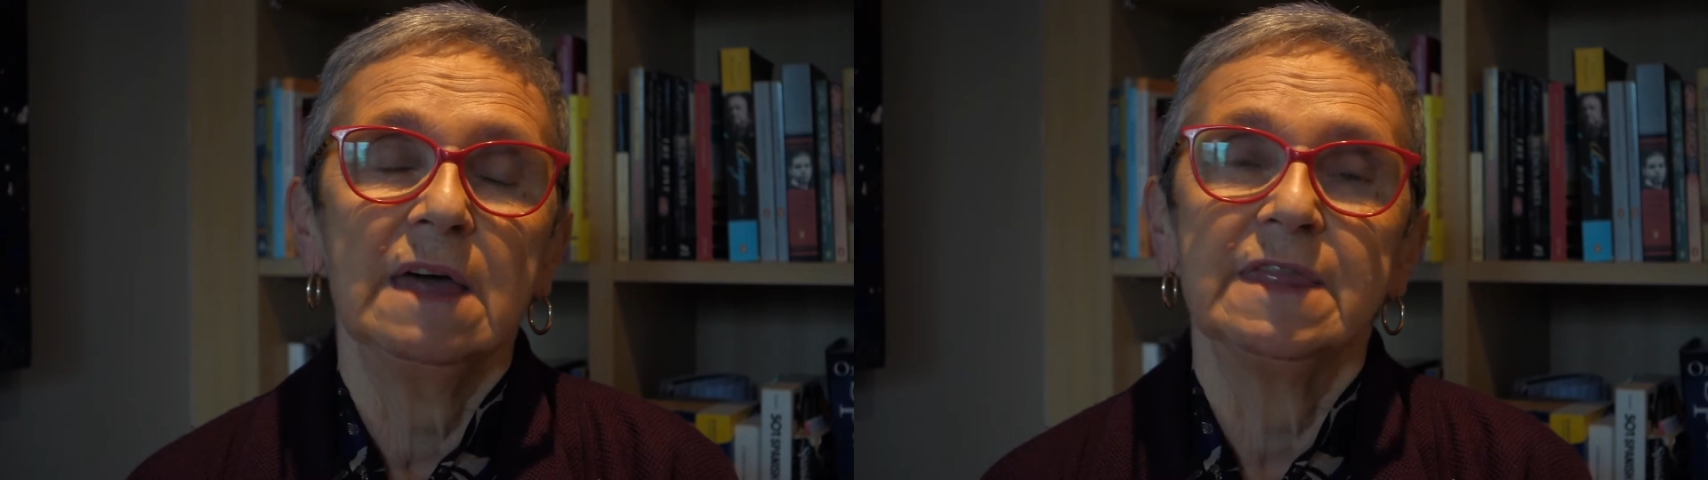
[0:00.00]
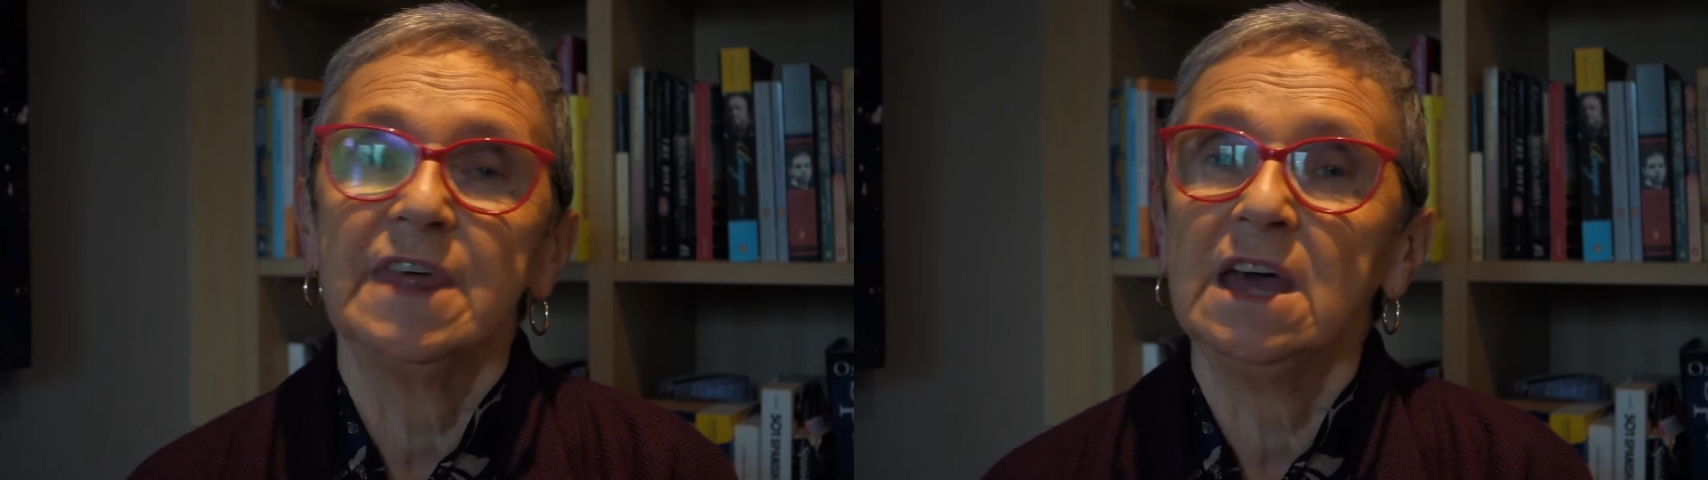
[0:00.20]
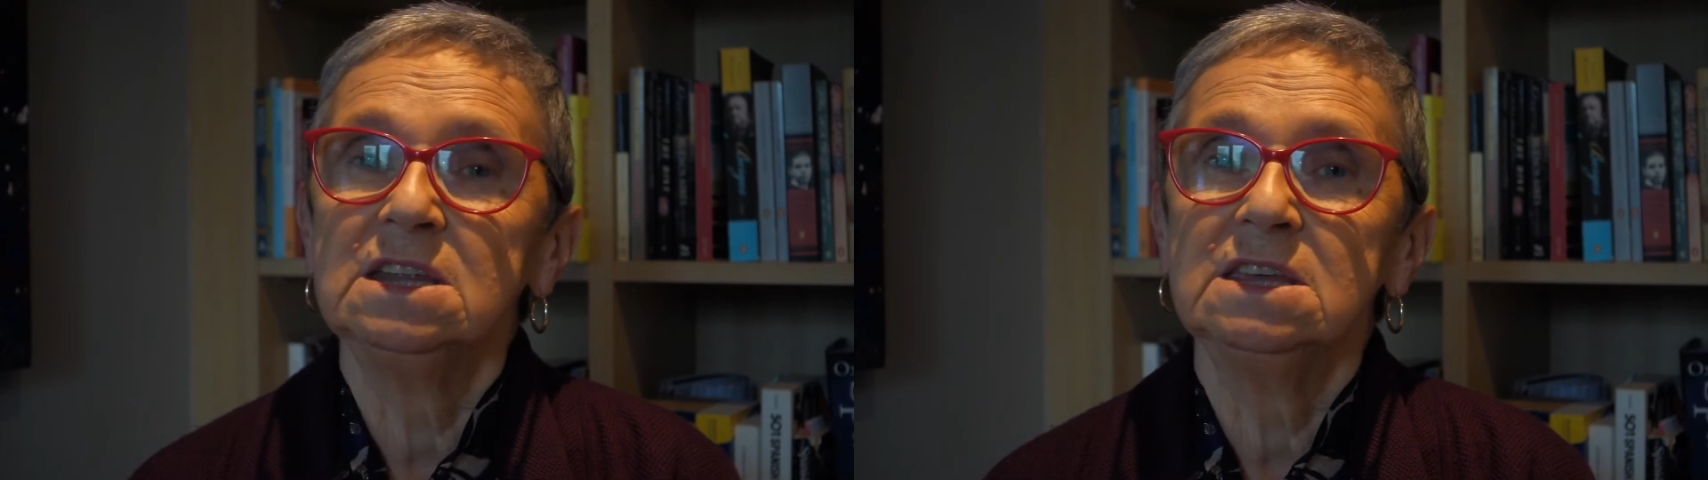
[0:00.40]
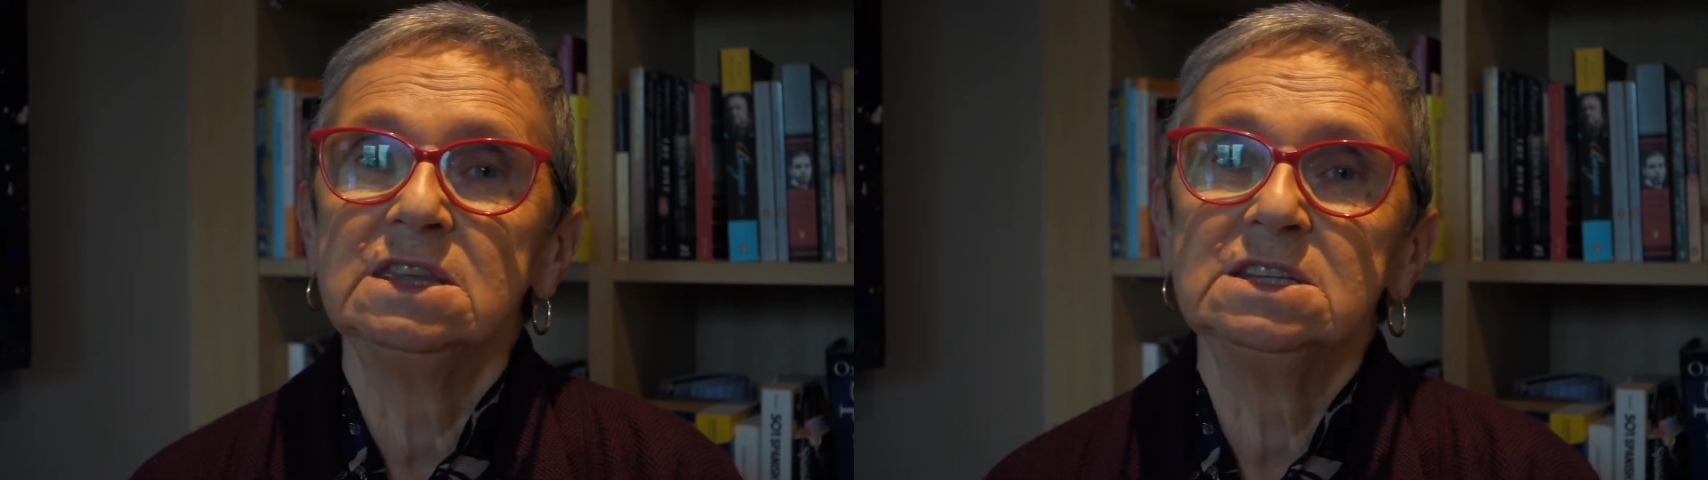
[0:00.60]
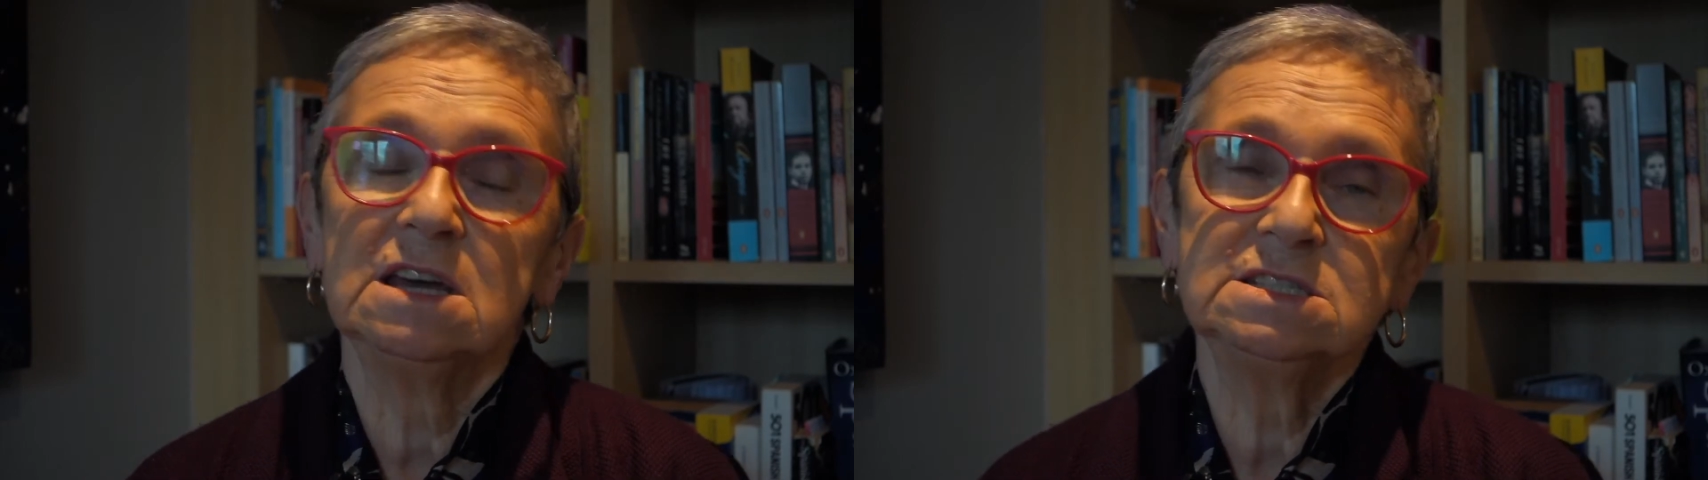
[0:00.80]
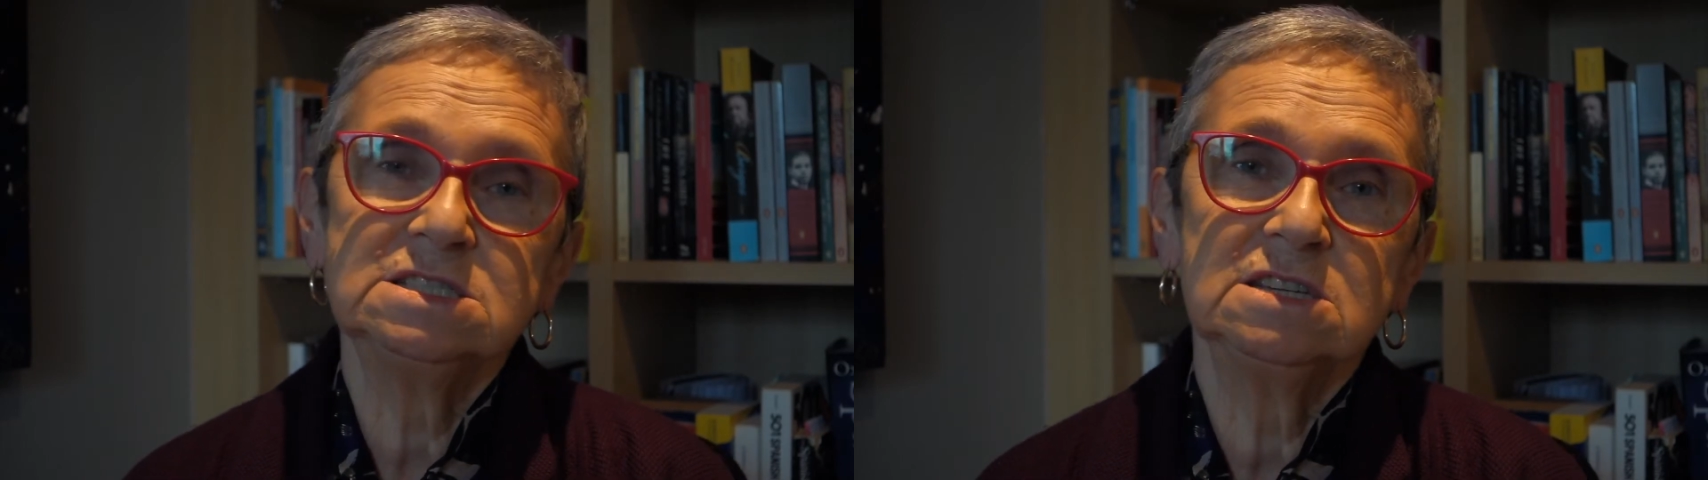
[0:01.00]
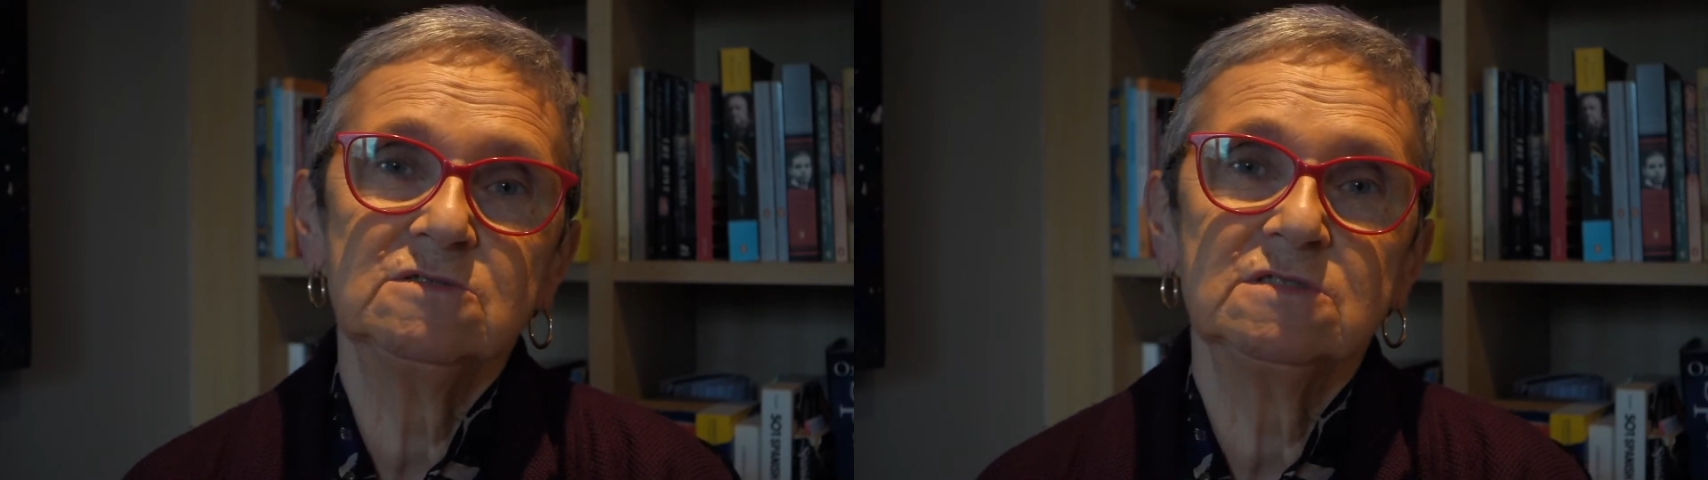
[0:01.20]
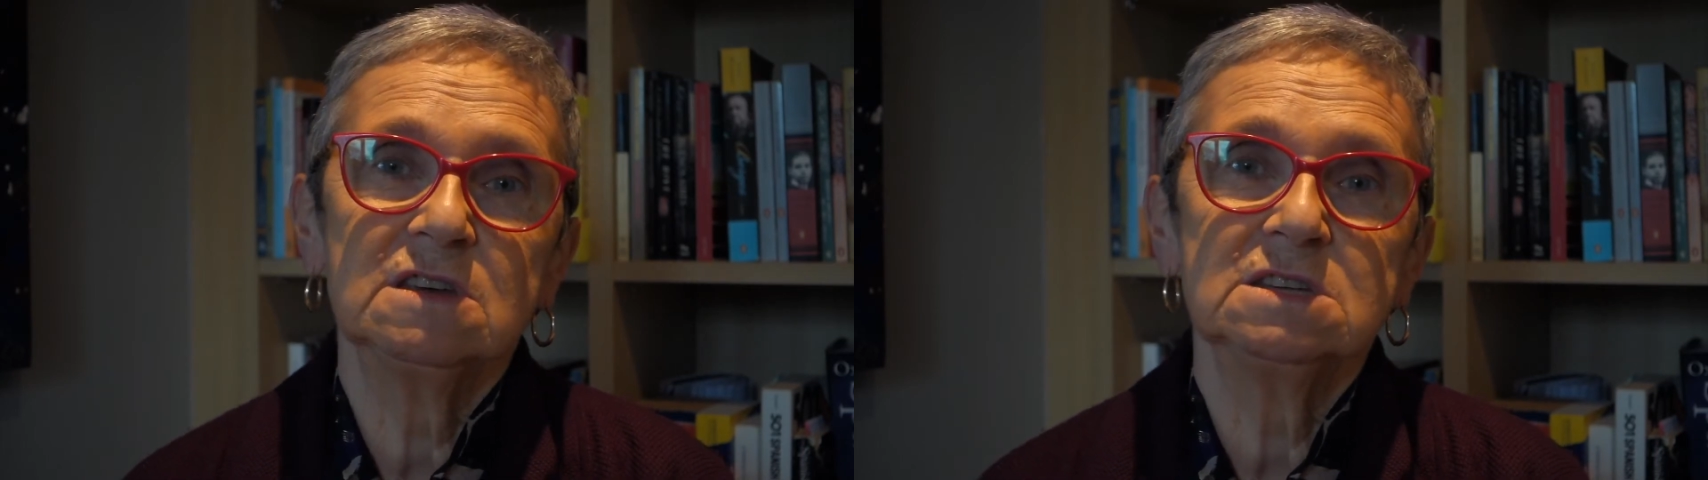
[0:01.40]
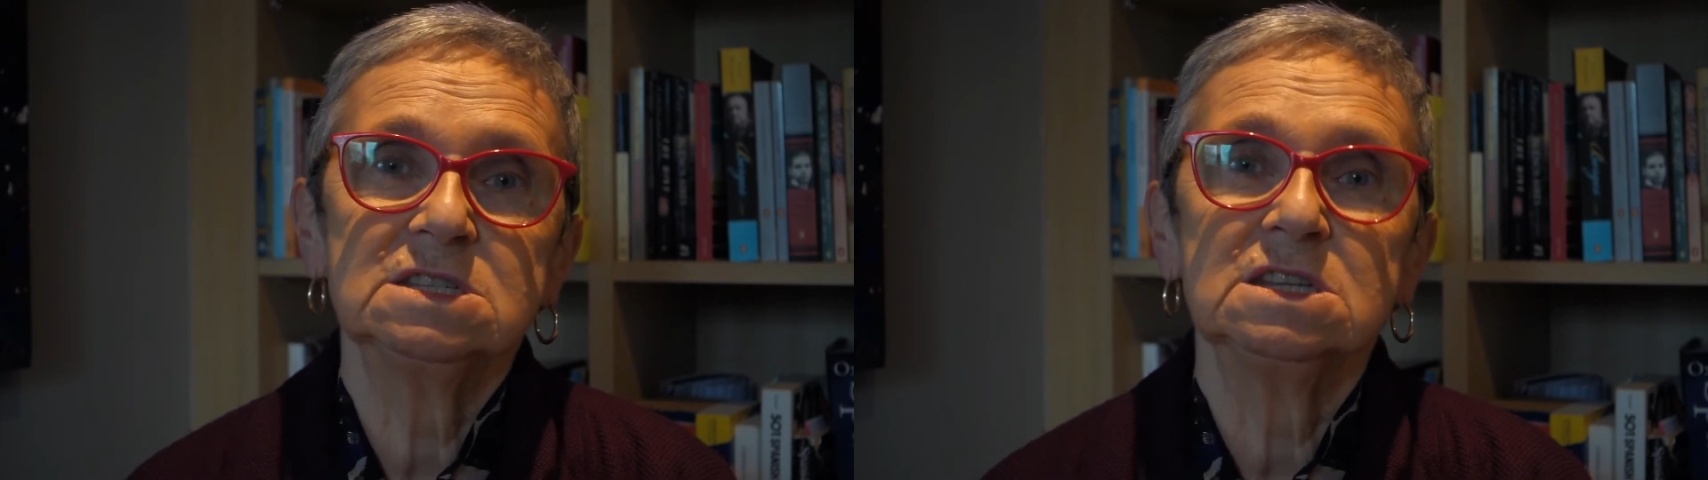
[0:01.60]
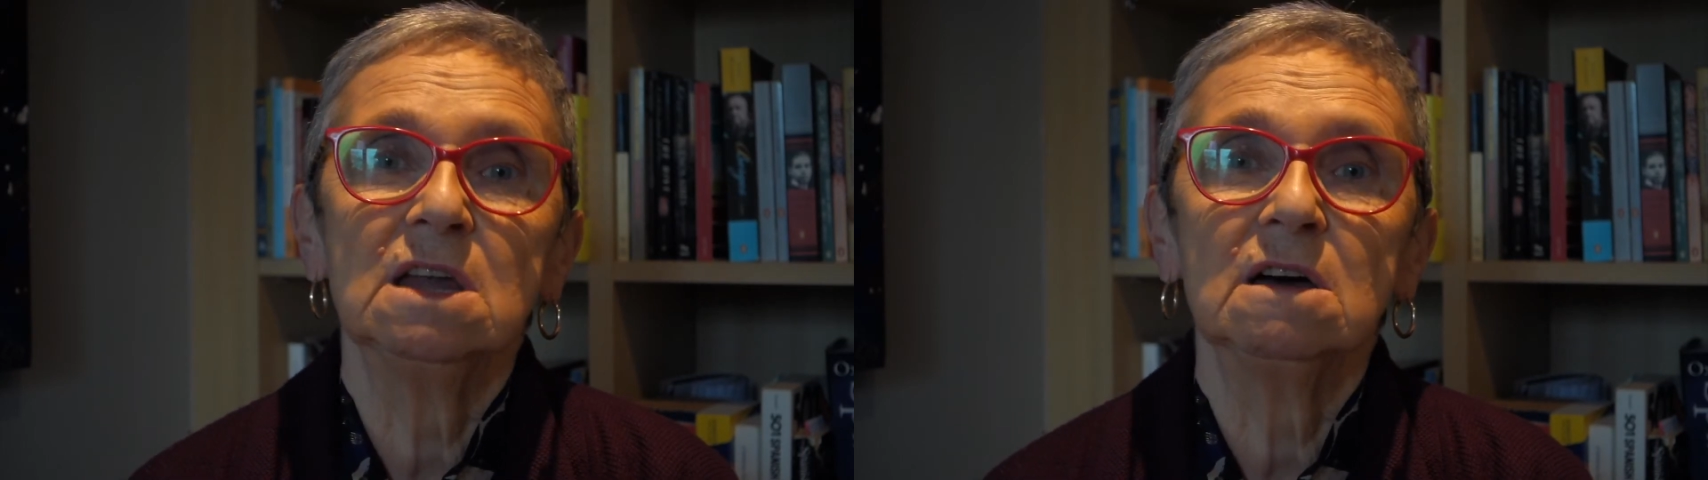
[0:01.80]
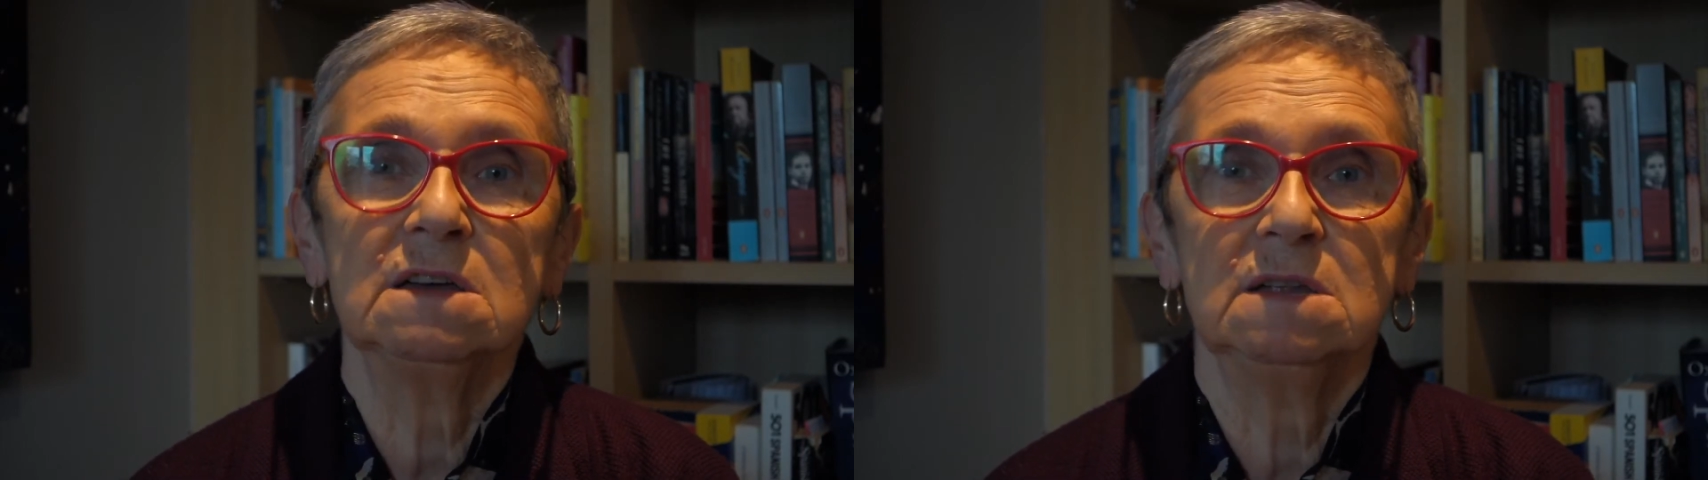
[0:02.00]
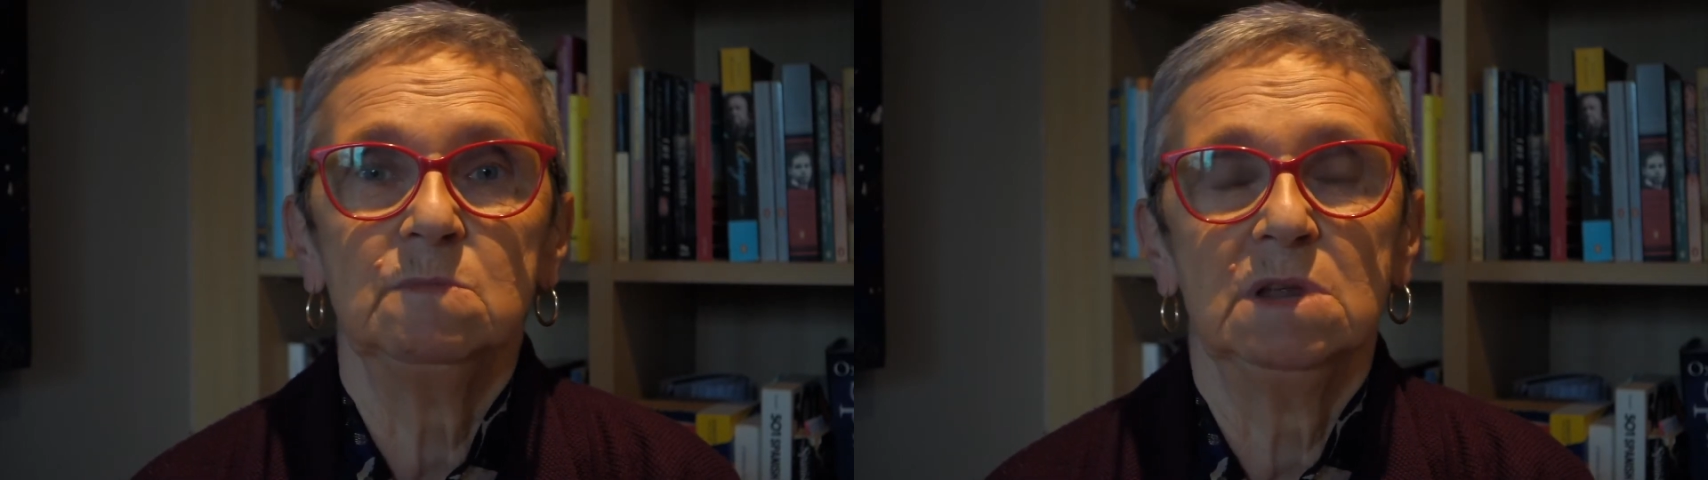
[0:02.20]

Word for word: Then in the 1939